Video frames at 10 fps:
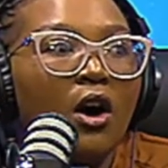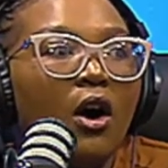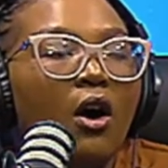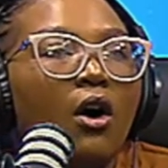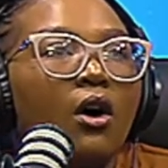
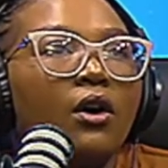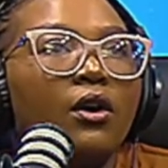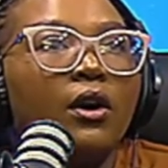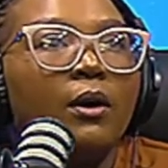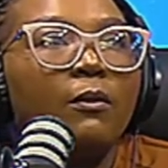
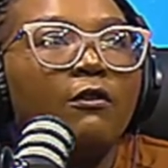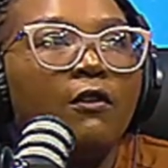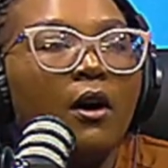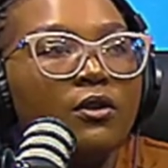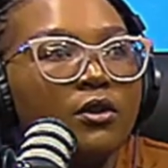are
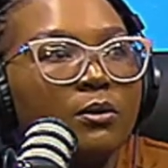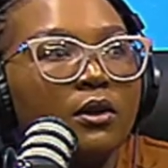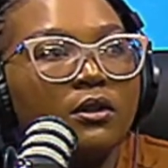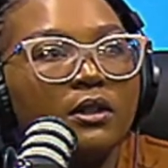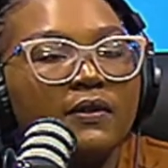vulnerable
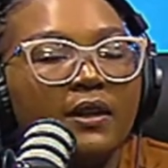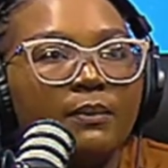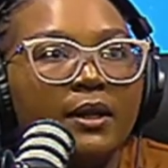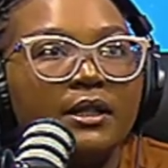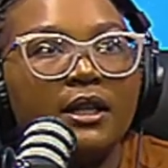to
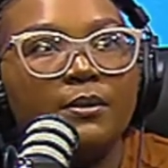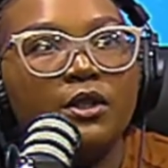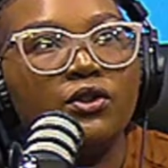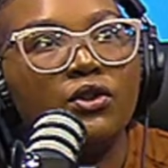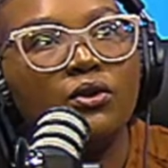developing a
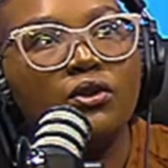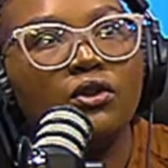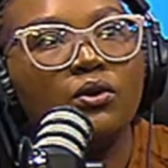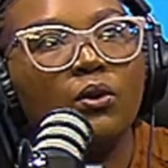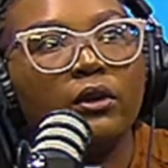substance use
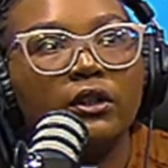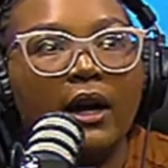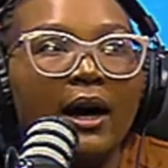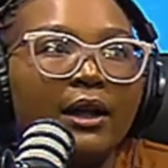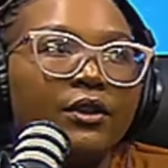disorder,
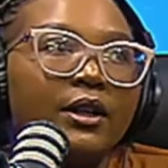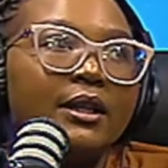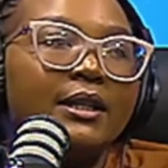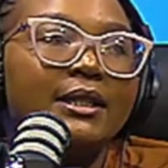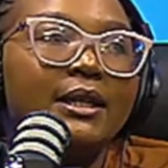either in their
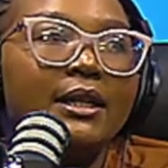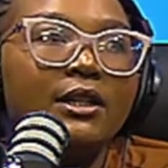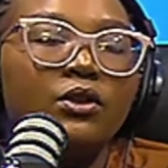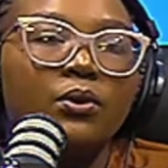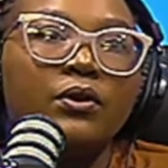
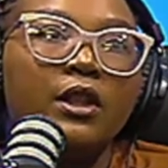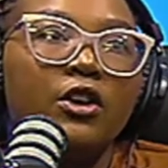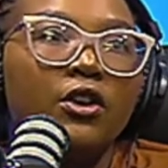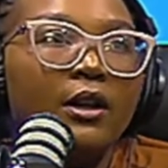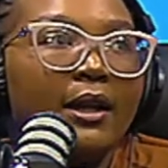teens or in their
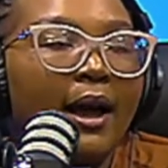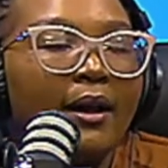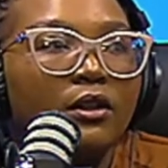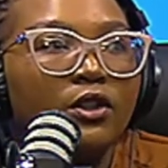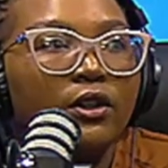early
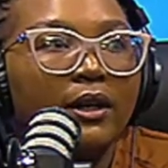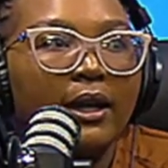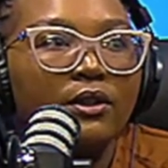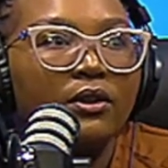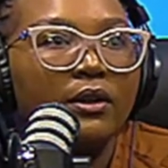adulthood
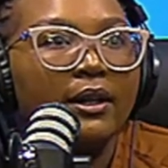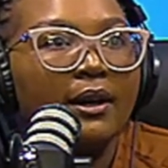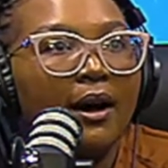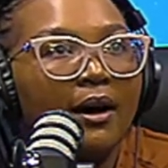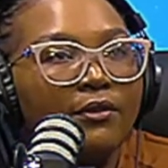later on in
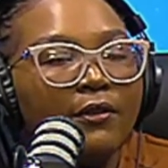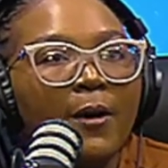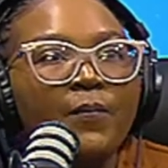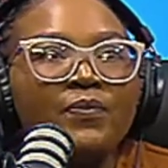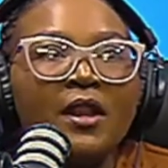life.
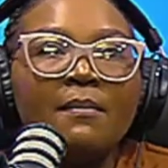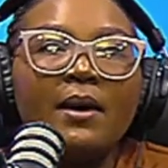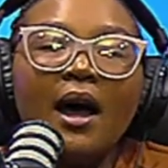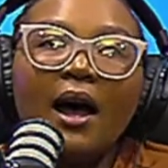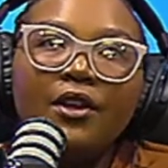But
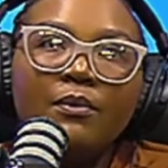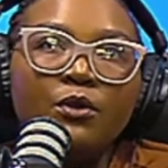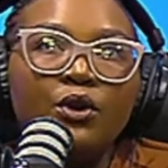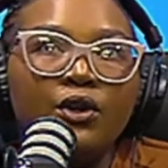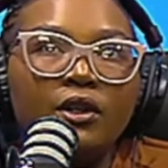other
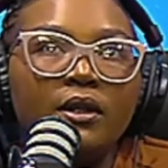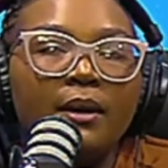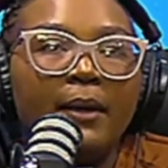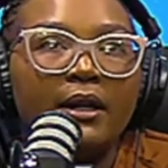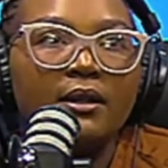mood, mental